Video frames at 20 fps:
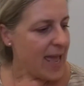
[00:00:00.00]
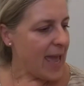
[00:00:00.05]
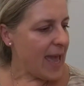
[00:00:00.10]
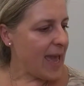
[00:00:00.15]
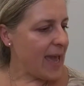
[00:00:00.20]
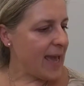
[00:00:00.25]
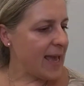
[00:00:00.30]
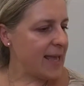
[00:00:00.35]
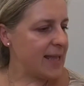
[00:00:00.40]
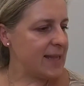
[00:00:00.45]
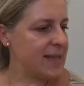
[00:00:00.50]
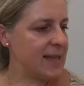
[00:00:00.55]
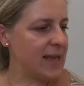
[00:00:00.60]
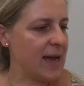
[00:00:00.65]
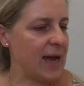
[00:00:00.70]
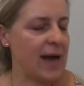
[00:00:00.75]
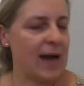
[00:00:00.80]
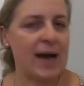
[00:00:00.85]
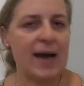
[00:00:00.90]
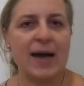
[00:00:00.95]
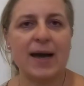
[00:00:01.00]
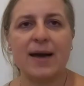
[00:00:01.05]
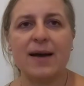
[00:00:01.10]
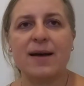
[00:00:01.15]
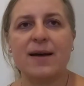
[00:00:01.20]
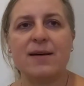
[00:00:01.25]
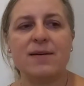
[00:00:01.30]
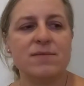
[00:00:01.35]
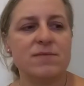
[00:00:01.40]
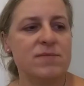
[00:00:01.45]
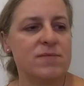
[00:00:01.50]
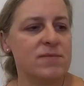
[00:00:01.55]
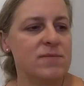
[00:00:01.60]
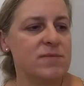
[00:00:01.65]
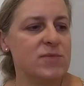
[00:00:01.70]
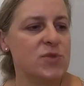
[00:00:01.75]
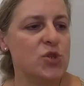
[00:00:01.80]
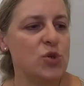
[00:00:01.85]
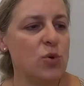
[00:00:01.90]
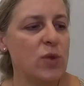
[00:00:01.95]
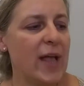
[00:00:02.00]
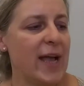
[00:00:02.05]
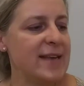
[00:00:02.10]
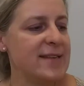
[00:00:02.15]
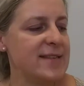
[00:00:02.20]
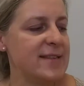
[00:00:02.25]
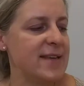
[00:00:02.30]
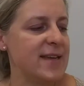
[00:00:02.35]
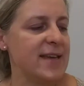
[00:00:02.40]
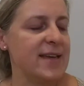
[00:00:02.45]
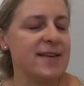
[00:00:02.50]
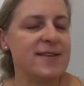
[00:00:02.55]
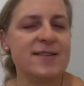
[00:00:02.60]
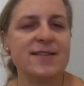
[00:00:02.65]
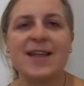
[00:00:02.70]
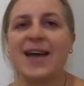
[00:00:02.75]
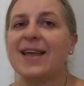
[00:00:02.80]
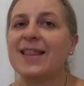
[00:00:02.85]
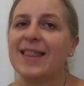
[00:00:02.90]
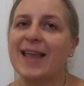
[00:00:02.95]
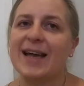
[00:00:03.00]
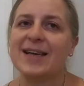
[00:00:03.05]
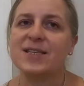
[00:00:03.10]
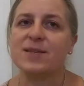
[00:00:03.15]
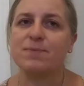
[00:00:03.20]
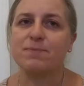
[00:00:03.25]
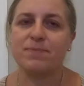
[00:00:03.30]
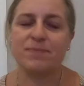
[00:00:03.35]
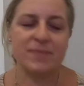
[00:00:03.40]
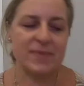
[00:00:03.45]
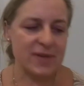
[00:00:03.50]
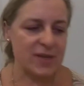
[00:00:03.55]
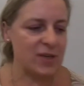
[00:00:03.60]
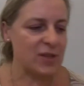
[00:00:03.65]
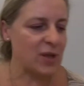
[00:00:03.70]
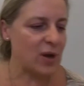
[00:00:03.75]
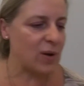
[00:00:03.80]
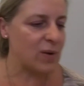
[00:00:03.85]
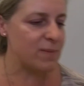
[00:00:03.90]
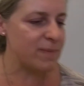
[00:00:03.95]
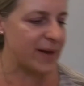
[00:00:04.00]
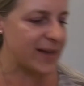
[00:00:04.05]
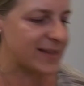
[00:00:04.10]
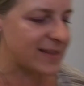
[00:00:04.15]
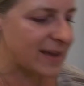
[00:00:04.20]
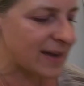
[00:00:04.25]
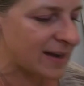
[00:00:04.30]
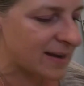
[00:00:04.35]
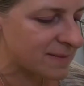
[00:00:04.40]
And two last things, not last, but